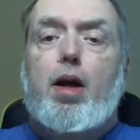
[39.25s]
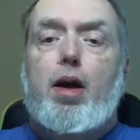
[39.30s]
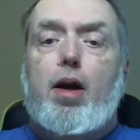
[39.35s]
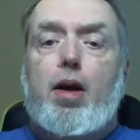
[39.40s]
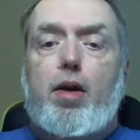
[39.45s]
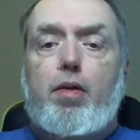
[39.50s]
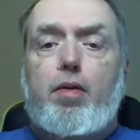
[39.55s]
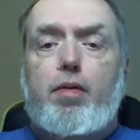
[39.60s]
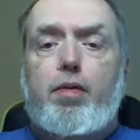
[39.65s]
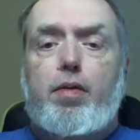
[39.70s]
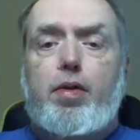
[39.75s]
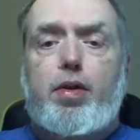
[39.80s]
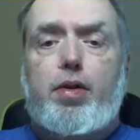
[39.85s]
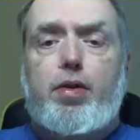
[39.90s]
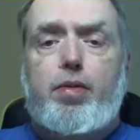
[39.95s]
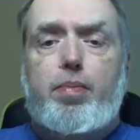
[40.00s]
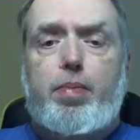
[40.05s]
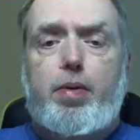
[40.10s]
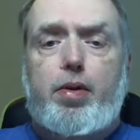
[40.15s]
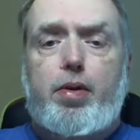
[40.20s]
Over this
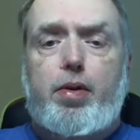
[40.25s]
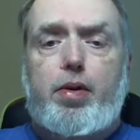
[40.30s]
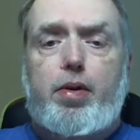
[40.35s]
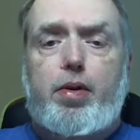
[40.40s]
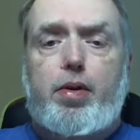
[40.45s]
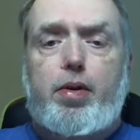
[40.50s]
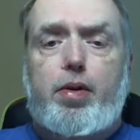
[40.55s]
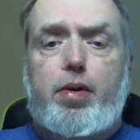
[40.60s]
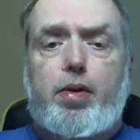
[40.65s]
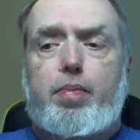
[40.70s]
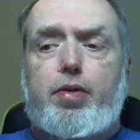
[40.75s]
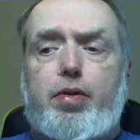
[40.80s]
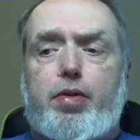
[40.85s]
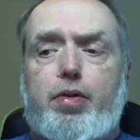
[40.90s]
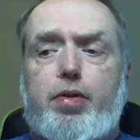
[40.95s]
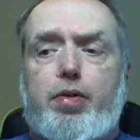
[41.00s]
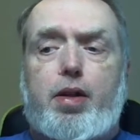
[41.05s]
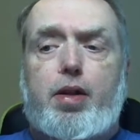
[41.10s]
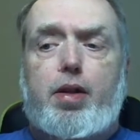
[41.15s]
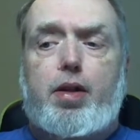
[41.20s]
book is much
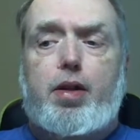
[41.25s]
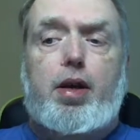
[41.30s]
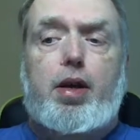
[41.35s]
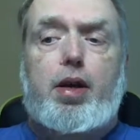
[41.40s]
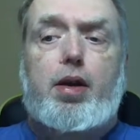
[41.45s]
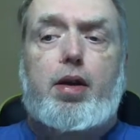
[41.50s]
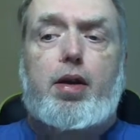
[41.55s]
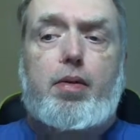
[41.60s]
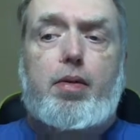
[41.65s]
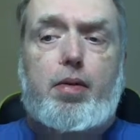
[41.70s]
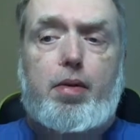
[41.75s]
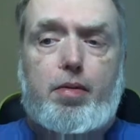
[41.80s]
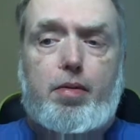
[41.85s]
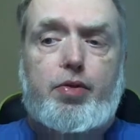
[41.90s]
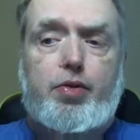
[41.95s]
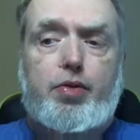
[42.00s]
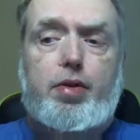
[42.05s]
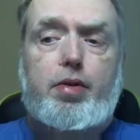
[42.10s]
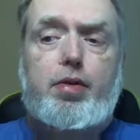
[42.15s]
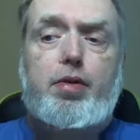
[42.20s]
like the
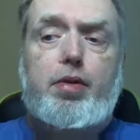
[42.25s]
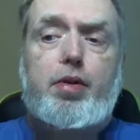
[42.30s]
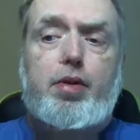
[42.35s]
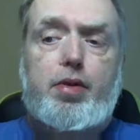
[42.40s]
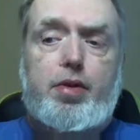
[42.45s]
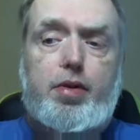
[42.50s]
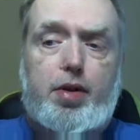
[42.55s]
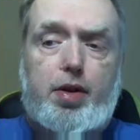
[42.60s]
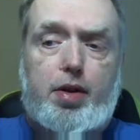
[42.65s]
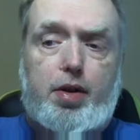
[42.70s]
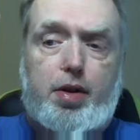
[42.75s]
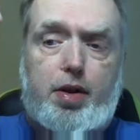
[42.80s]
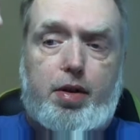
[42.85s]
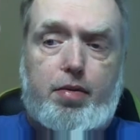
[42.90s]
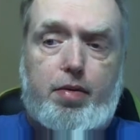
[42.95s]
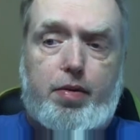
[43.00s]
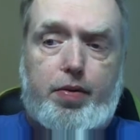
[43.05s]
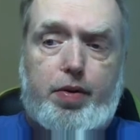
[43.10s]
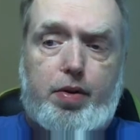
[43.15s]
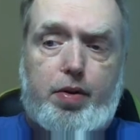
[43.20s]
original, see the
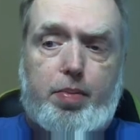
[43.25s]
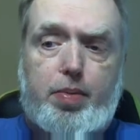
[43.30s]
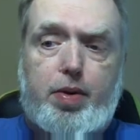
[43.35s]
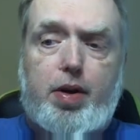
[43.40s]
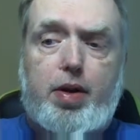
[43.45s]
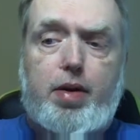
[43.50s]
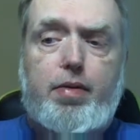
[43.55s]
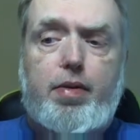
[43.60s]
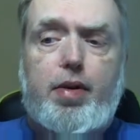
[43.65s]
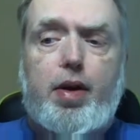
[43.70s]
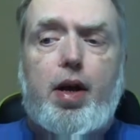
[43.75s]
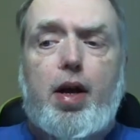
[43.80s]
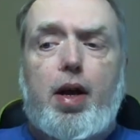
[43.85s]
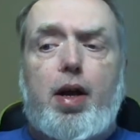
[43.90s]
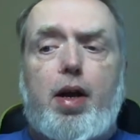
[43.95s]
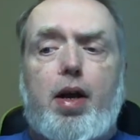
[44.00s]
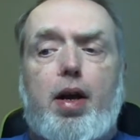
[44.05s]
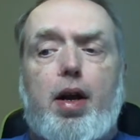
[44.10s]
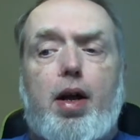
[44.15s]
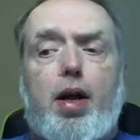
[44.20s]
review above,
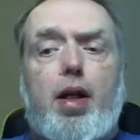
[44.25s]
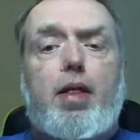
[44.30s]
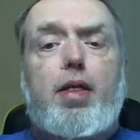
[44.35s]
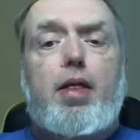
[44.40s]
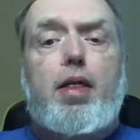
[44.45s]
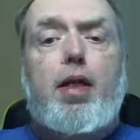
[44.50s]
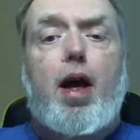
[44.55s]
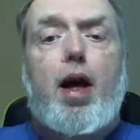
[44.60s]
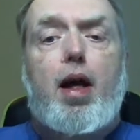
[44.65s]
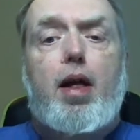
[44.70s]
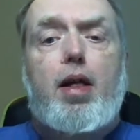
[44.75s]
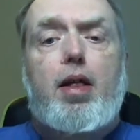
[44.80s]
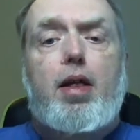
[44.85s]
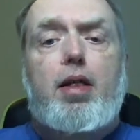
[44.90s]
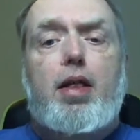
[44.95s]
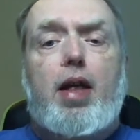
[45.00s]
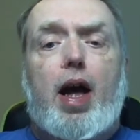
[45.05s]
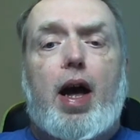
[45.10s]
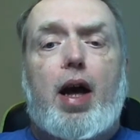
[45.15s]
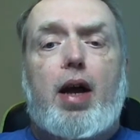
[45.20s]

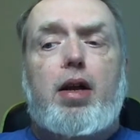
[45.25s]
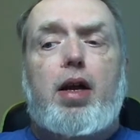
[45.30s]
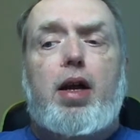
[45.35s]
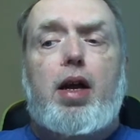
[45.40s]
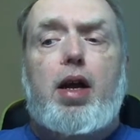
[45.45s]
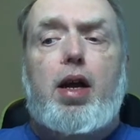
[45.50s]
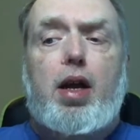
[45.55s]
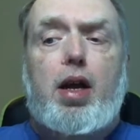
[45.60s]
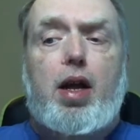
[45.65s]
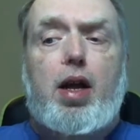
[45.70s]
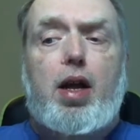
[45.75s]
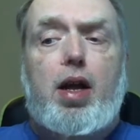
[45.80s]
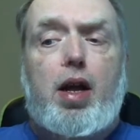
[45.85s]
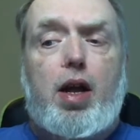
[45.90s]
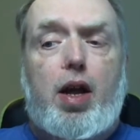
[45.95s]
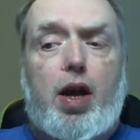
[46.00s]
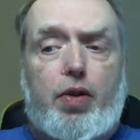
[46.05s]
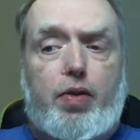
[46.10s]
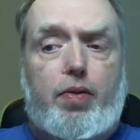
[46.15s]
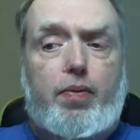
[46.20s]
that
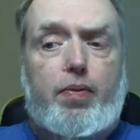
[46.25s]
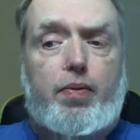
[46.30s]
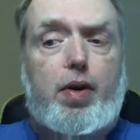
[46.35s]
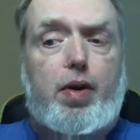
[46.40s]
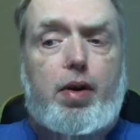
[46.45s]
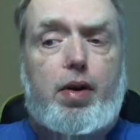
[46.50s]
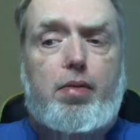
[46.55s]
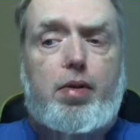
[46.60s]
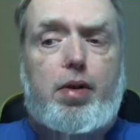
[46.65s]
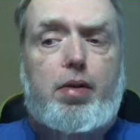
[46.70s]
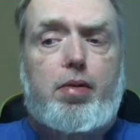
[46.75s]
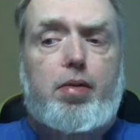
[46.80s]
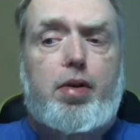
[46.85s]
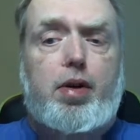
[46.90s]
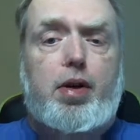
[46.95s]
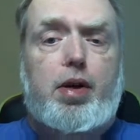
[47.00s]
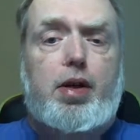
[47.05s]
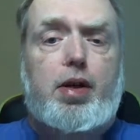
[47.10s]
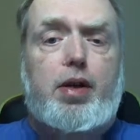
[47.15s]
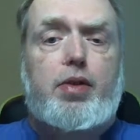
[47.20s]
it's very well
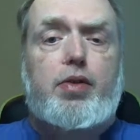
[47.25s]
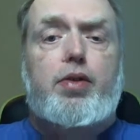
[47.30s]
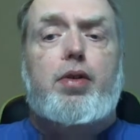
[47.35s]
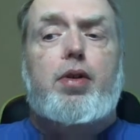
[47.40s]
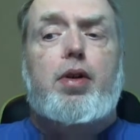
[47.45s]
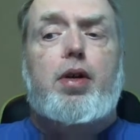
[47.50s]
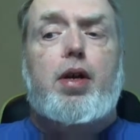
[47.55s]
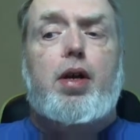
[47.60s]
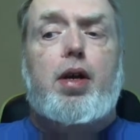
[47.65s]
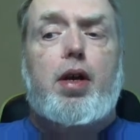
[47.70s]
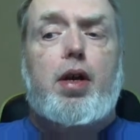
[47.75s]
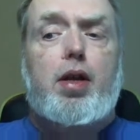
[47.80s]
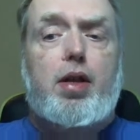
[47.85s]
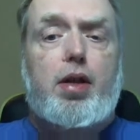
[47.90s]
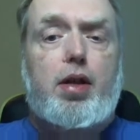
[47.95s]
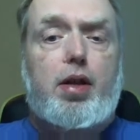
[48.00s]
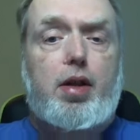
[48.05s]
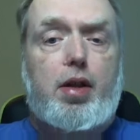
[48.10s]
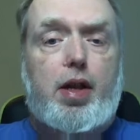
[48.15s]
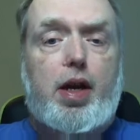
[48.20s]
organized,
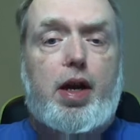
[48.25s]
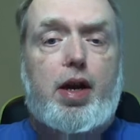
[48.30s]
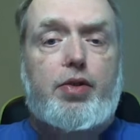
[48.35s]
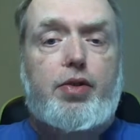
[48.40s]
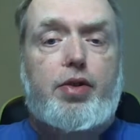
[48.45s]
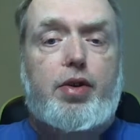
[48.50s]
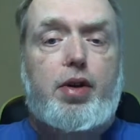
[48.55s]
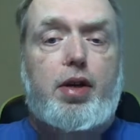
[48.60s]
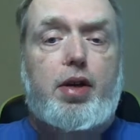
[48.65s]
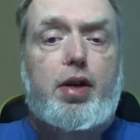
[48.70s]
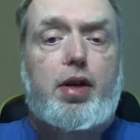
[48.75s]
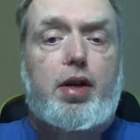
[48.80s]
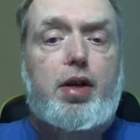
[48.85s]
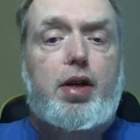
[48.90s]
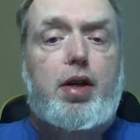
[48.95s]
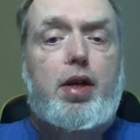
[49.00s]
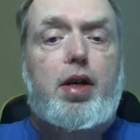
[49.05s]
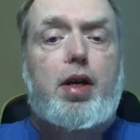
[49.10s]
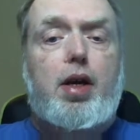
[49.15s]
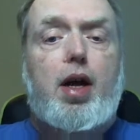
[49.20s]
layout's good,
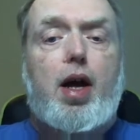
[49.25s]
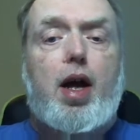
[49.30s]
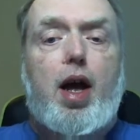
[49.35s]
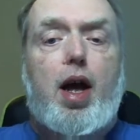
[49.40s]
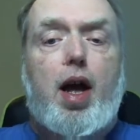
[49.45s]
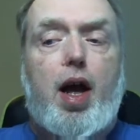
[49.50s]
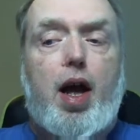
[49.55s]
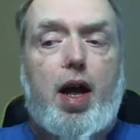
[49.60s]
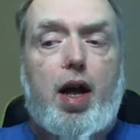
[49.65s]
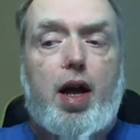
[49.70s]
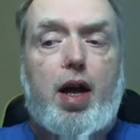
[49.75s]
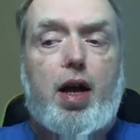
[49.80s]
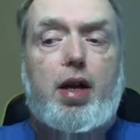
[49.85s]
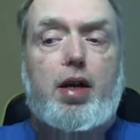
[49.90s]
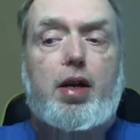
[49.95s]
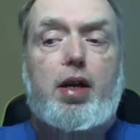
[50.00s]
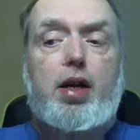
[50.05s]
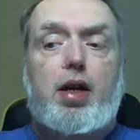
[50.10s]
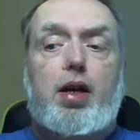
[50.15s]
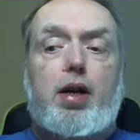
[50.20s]

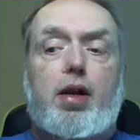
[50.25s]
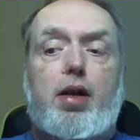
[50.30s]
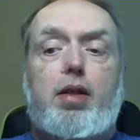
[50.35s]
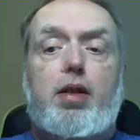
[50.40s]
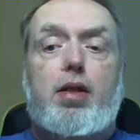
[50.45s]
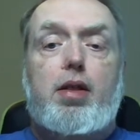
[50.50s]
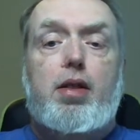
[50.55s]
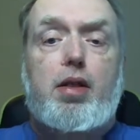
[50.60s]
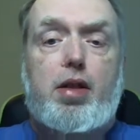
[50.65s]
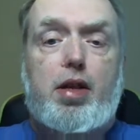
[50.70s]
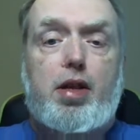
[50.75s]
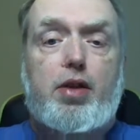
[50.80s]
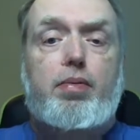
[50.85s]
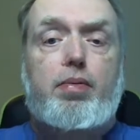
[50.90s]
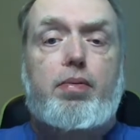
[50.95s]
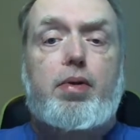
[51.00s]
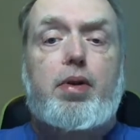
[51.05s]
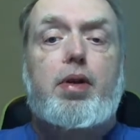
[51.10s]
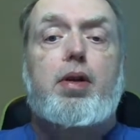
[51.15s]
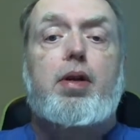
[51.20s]
and this
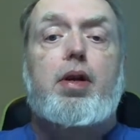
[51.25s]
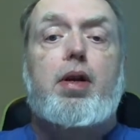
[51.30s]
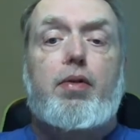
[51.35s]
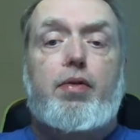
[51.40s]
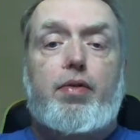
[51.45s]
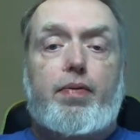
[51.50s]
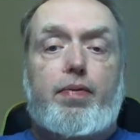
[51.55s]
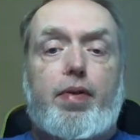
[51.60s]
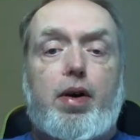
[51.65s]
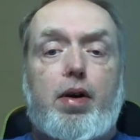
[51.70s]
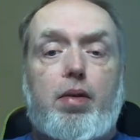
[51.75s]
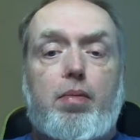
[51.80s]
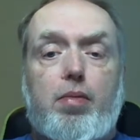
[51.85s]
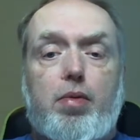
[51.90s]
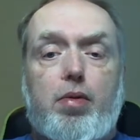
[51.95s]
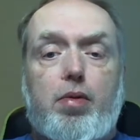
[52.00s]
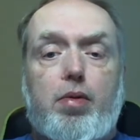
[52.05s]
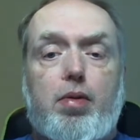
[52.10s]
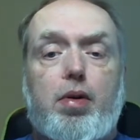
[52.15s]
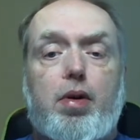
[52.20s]
one gives far
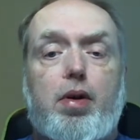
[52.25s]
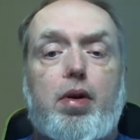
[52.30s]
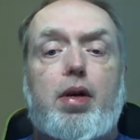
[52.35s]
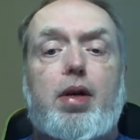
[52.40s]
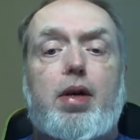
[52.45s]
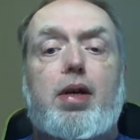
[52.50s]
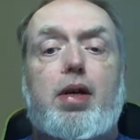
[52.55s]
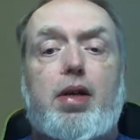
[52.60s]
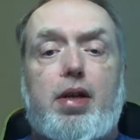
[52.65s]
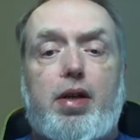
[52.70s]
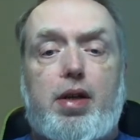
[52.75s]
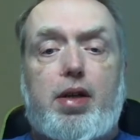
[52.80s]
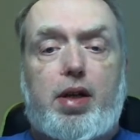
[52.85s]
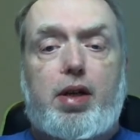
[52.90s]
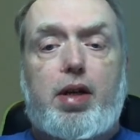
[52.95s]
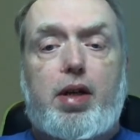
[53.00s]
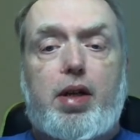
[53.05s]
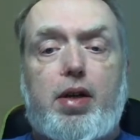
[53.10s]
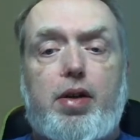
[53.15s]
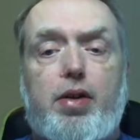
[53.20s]
more
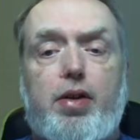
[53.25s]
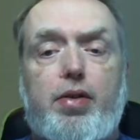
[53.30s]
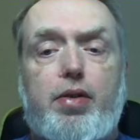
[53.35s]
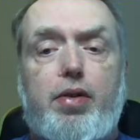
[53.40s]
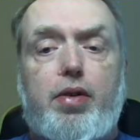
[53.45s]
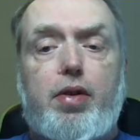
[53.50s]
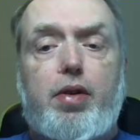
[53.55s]
details